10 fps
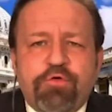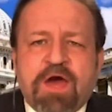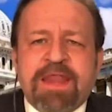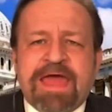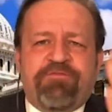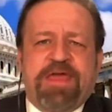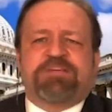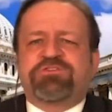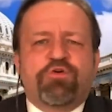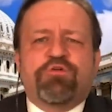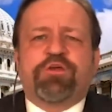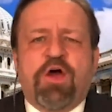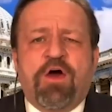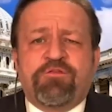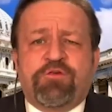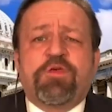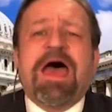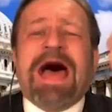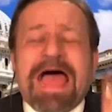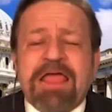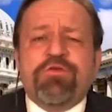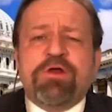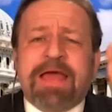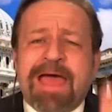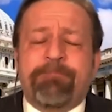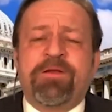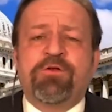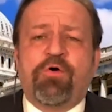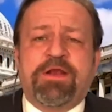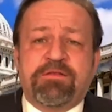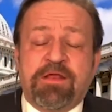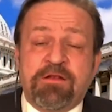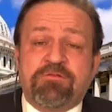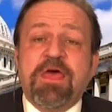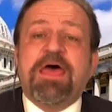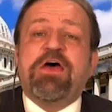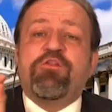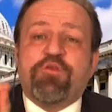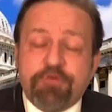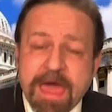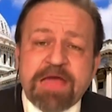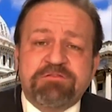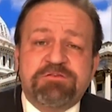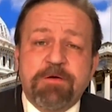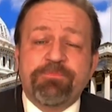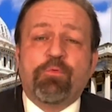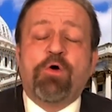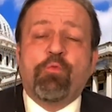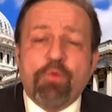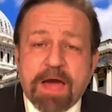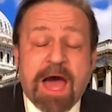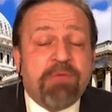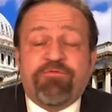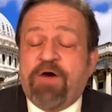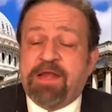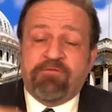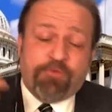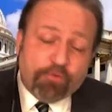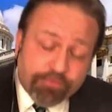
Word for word: You can't have his truth and her truth. Either it happened or it didn't. That's and that's what i am fighting for